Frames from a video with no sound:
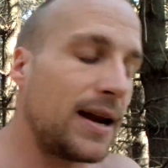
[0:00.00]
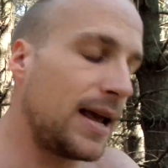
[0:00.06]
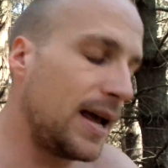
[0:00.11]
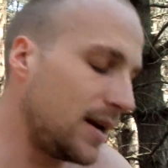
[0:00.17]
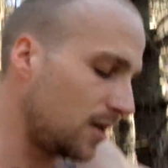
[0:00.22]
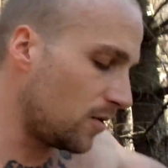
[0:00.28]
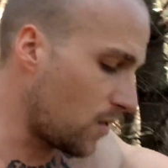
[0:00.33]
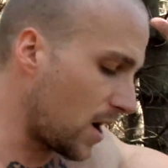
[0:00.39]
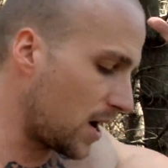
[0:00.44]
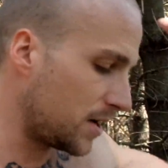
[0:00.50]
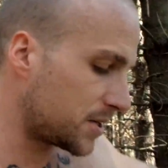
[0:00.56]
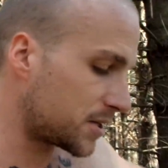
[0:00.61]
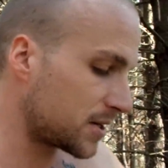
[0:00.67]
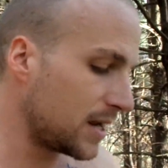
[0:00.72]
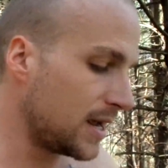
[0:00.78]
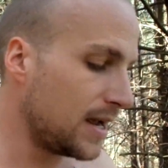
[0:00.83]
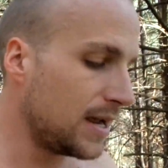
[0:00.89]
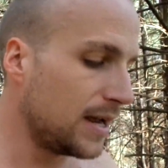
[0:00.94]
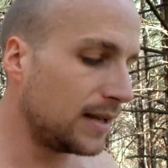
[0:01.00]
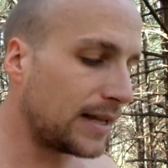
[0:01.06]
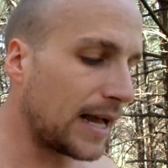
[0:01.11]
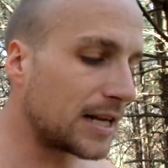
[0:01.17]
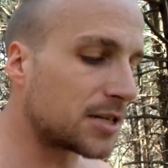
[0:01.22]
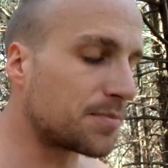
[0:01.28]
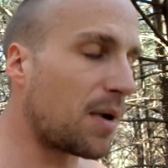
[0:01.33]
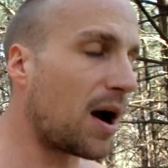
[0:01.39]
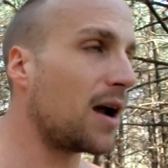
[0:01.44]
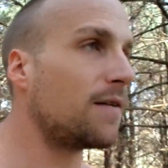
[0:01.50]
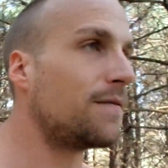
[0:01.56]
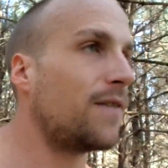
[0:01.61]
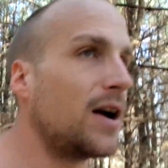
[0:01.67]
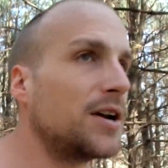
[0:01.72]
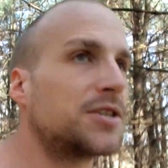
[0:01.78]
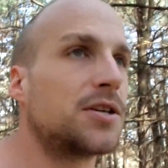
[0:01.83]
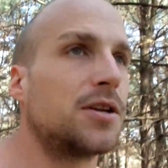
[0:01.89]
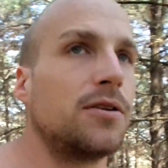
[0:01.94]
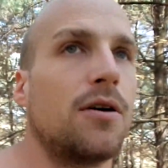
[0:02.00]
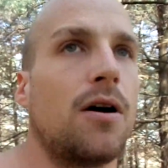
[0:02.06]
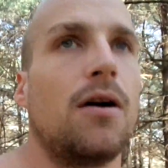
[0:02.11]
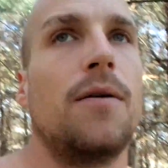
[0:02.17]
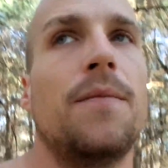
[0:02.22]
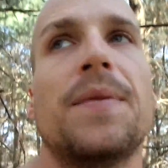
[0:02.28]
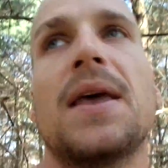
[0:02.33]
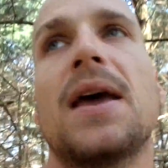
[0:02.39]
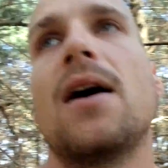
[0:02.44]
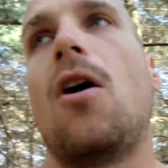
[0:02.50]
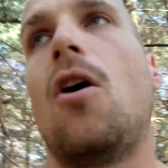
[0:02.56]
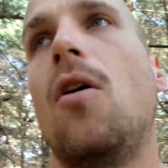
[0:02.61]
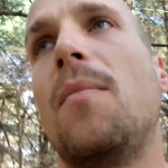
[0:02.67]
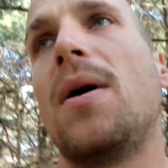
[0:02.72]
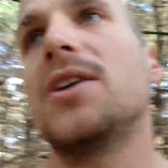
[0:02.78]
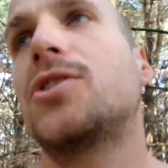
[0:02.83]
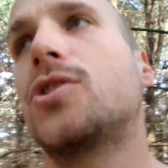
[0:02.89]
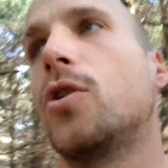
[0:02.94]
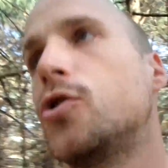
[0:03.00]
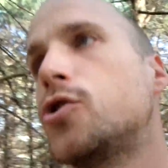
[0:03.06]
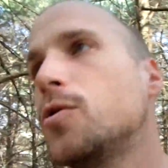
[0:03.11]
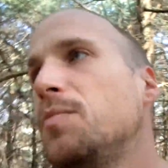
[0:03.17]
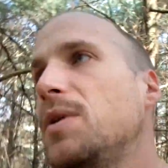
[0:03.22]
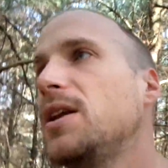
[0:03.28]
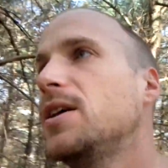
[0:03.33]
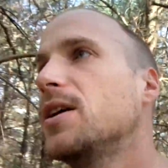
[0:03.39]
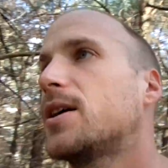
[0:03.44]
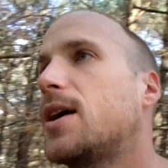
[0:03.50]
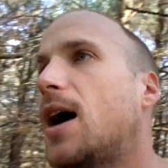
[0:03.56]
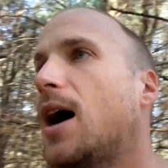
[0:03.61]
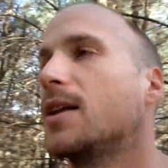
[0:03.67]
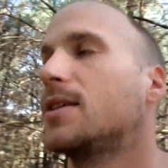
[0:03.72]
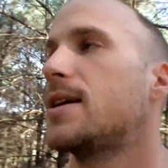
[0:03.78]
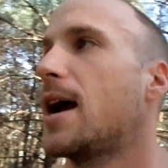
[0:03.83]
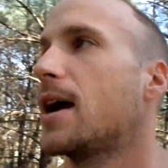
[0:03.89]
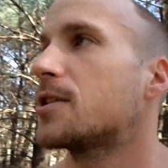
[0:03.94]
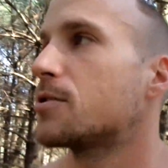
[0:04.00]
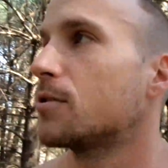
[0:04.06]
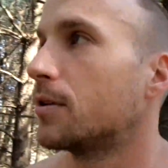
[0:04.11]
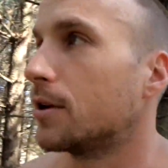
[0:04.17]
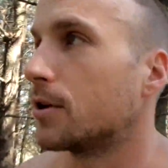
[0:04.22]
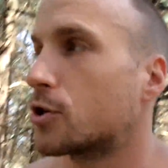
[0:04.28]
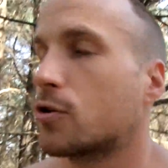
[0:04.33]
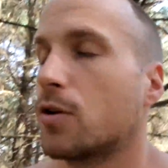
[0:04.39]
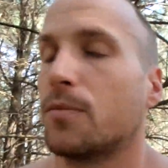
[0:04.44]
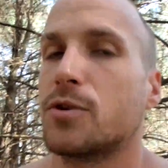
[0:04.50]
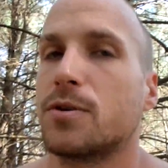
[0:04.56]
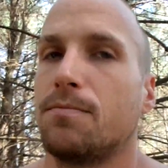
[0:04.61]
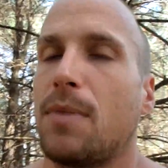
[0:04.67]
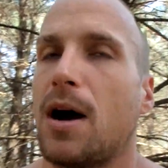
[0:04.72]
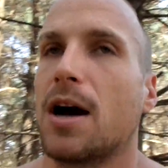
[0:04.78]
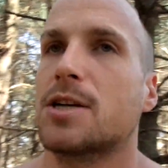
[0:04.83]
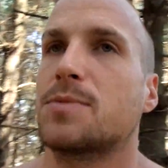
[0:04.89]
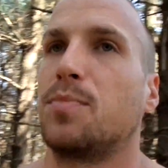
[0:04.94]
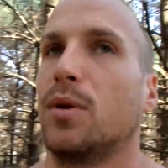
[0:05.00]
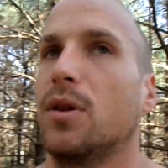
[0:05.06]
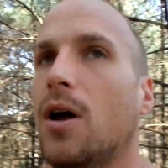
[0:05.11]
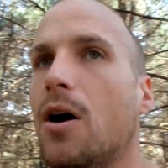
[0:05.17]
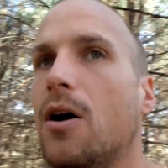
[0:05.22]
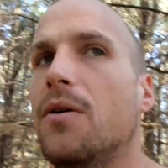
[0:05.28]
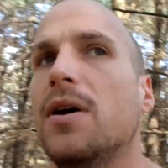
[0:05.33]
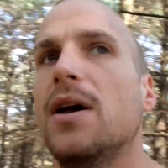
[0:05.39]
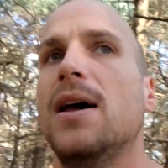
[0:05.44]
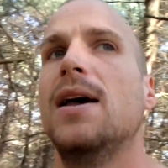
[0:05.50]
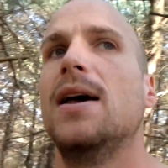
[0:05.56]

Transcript: Anyways, that's my advice to y'all. All my social media contacts are in the description box below.